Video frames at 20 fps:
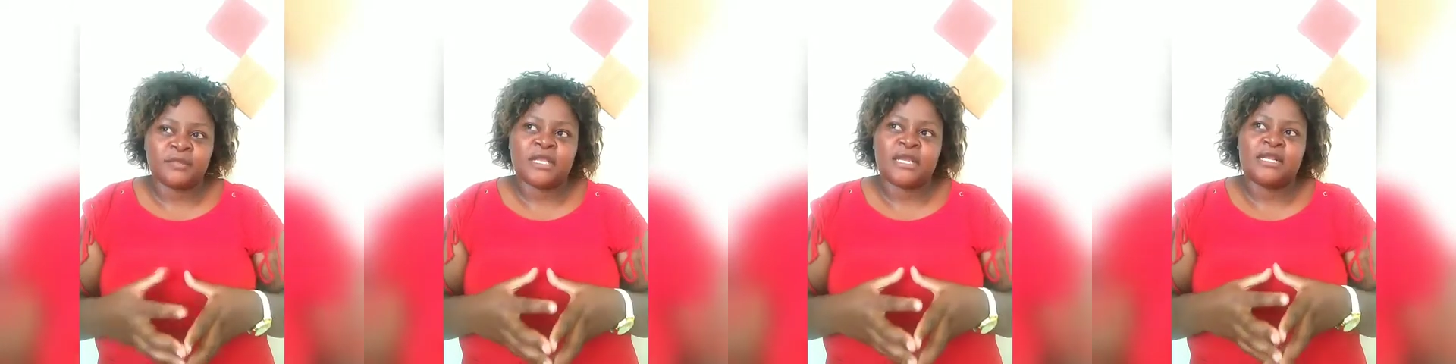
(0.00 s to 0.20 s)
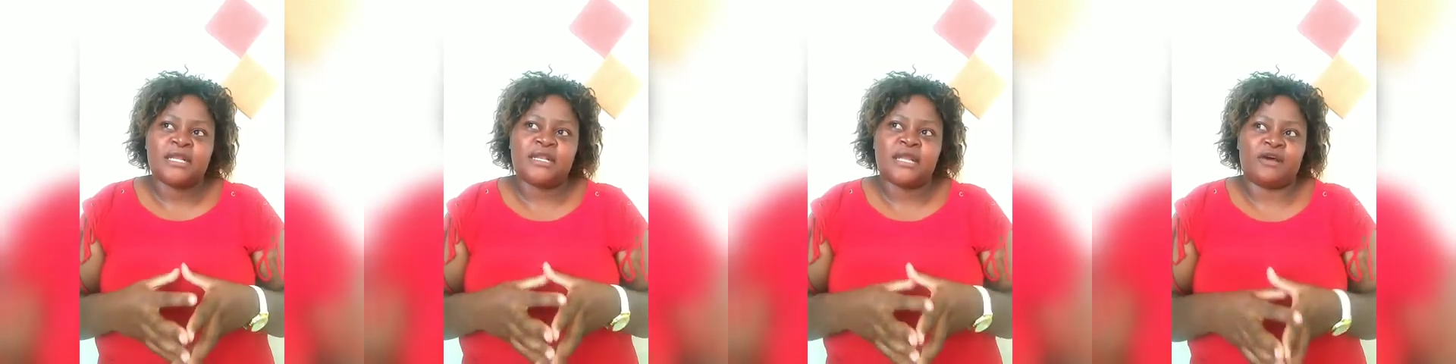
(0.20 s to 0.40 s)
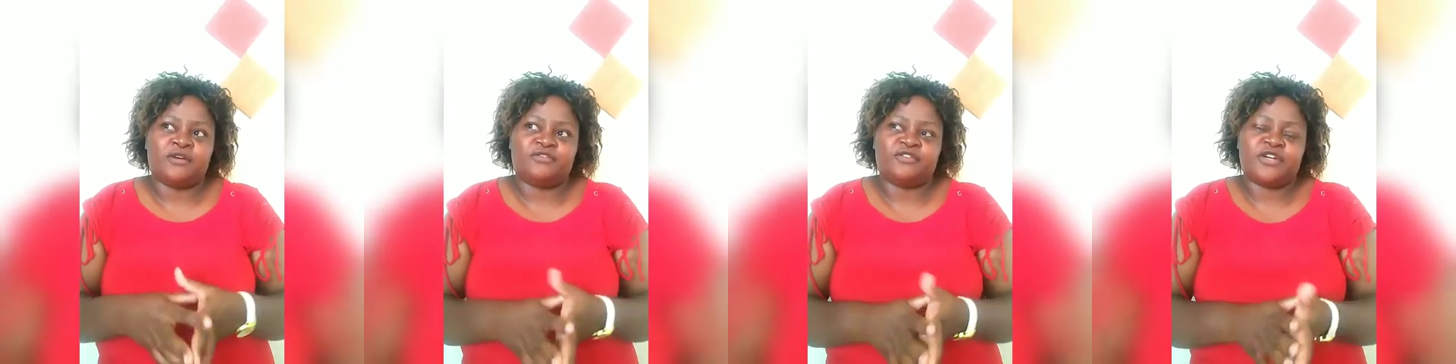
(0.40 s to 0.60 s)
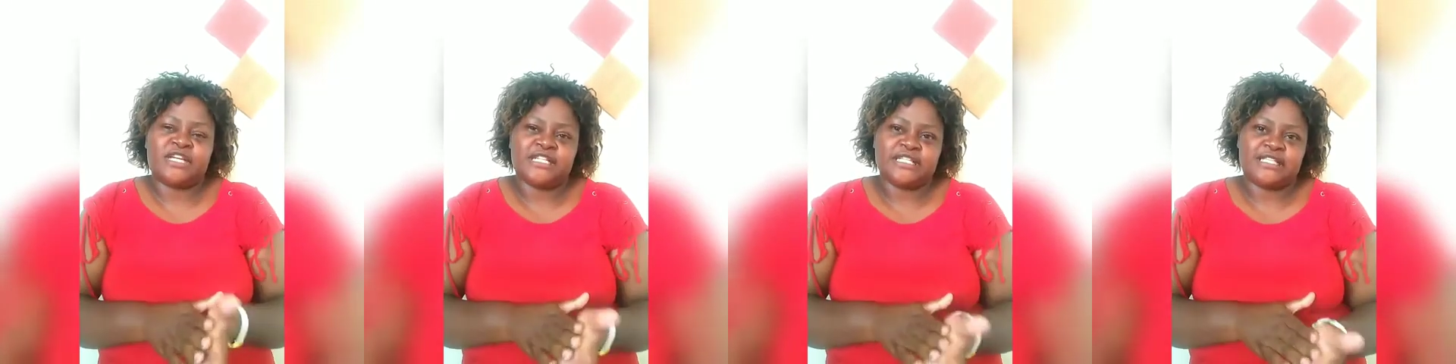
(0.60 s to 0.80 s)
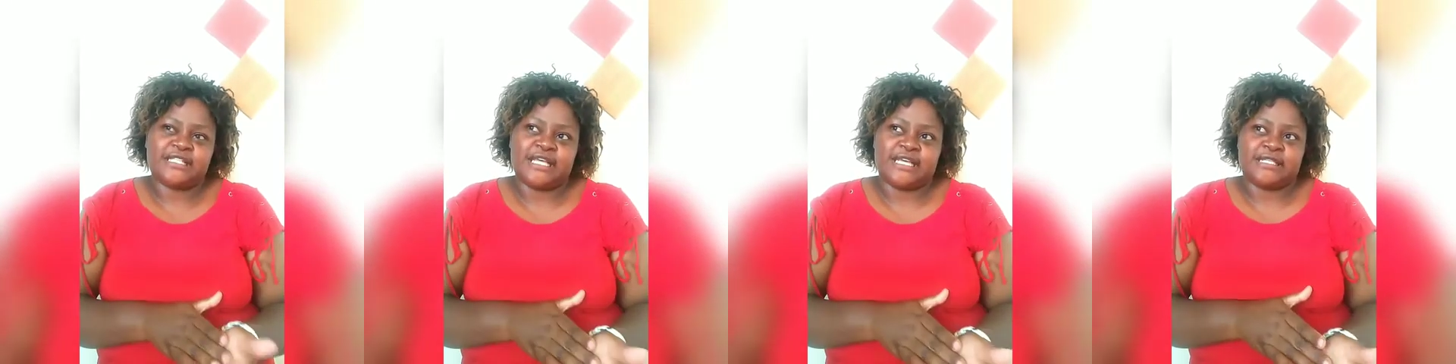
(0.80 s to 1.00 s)
Now, for
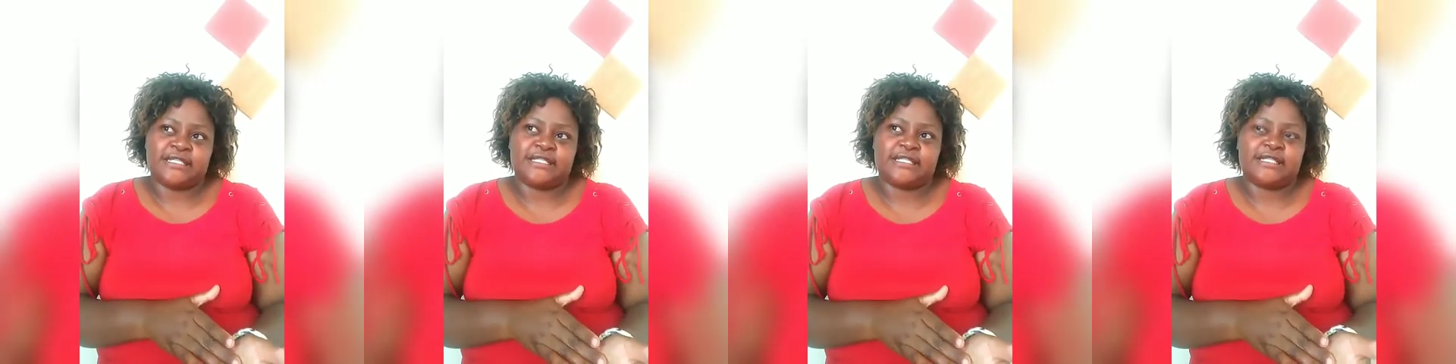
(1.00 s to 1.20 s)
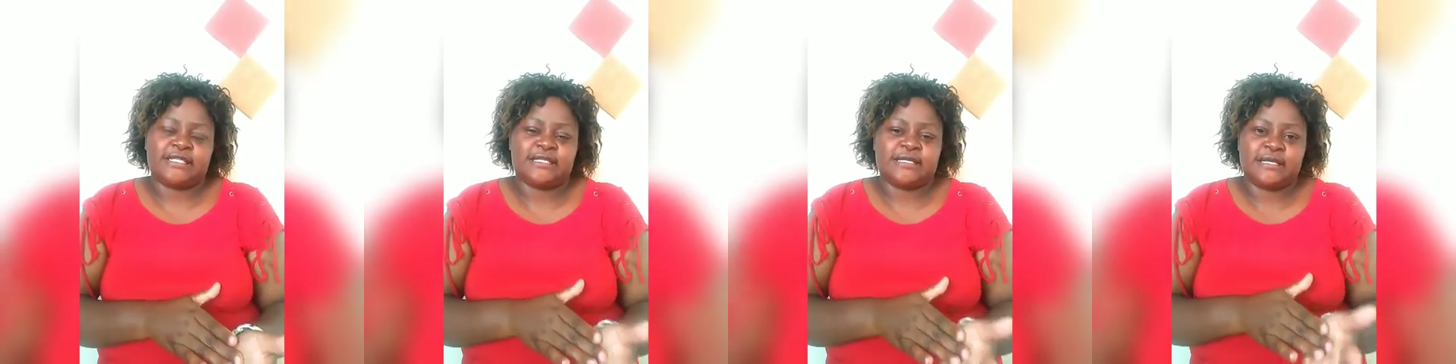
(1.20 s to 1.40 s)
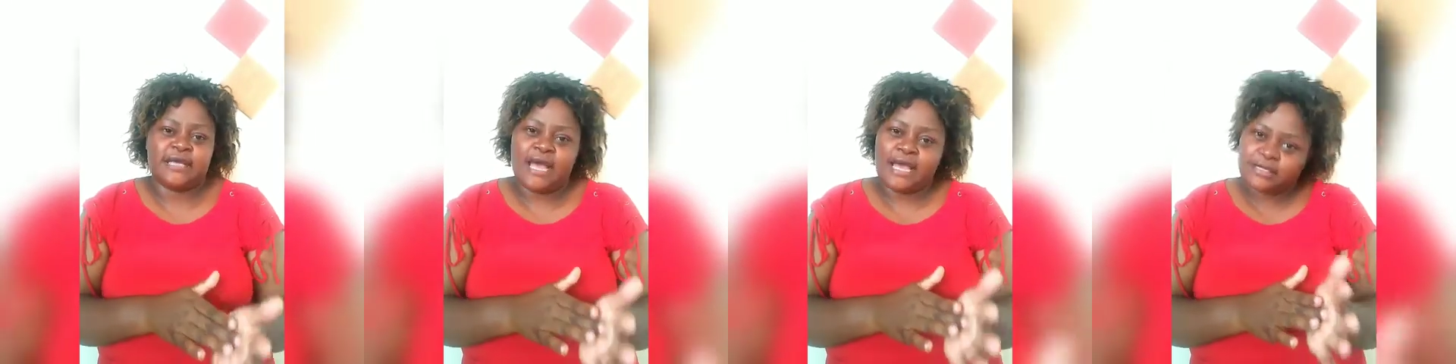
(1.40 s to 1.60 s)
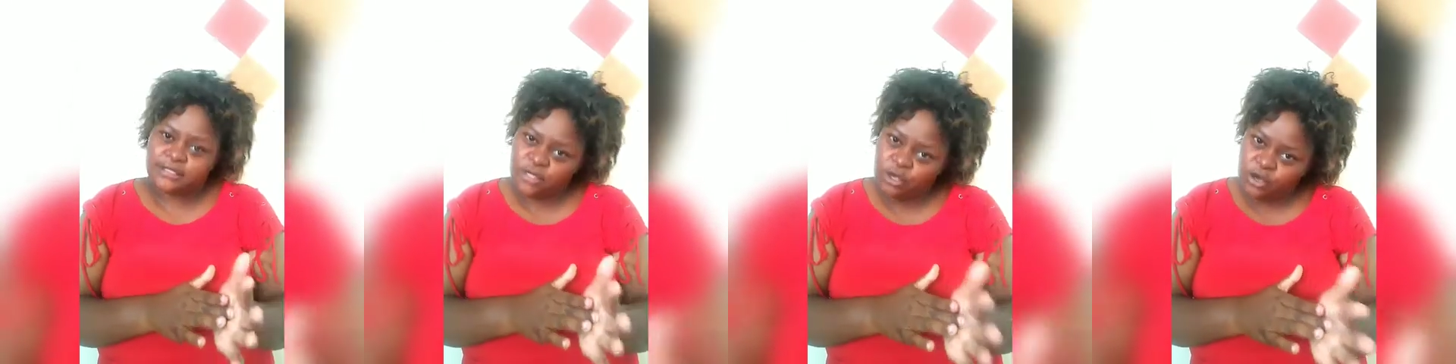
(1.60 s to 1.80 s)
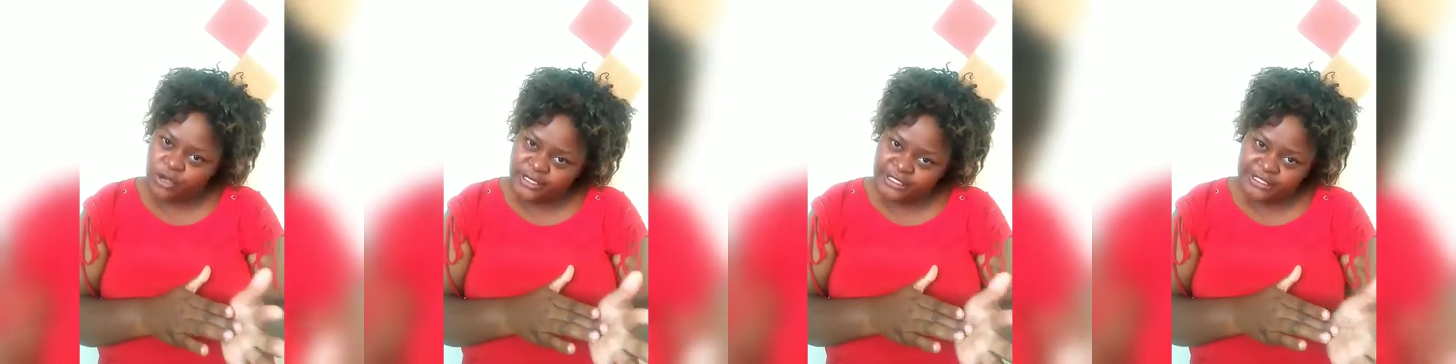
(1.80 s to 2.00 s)
instance,
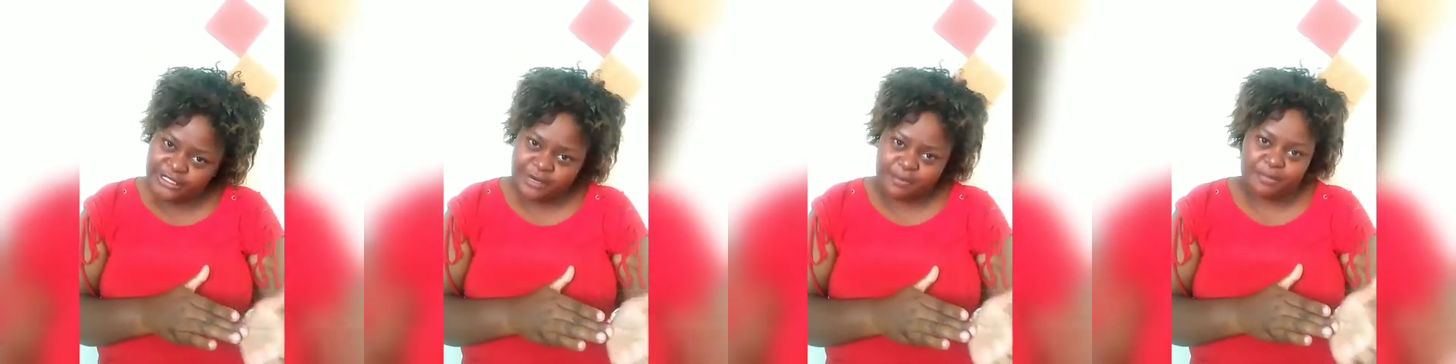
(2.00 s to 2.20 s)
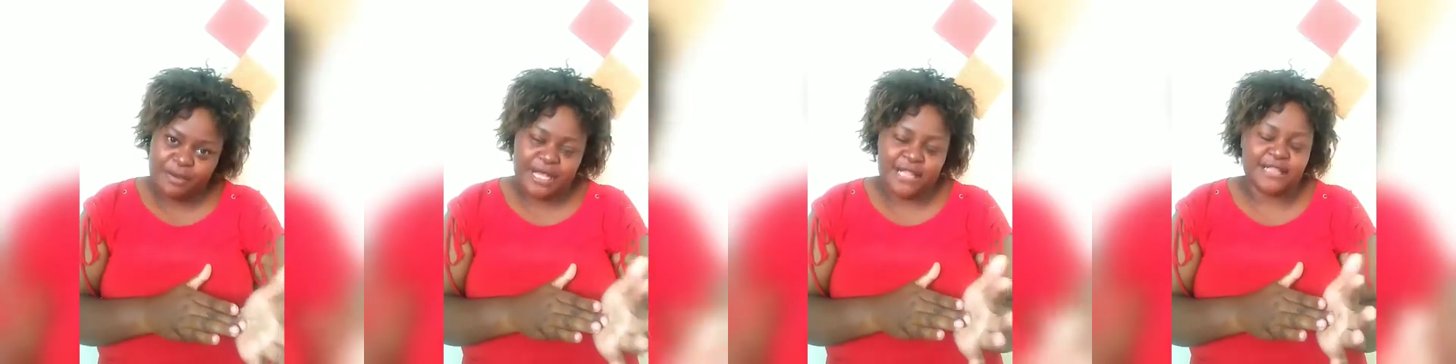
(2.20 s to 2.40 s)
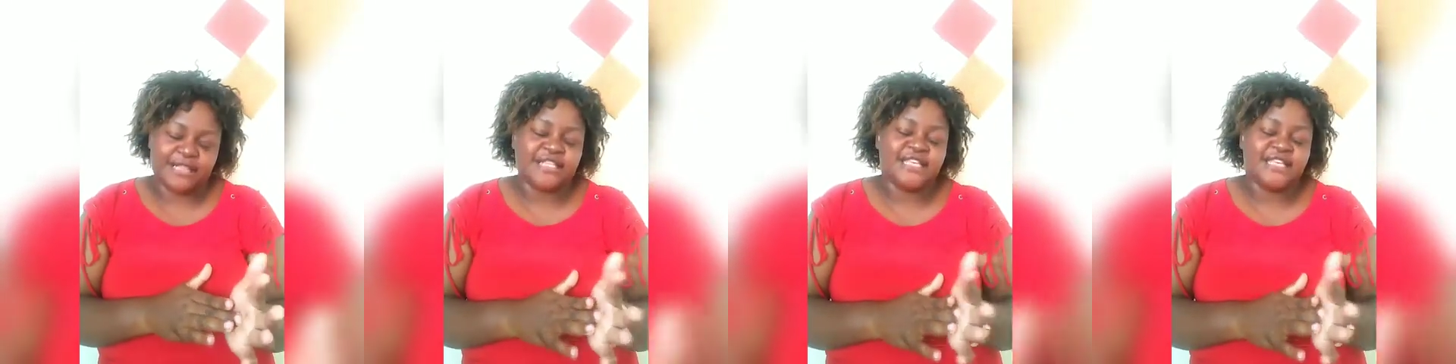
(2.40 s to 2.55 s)
at Oyster Pearl,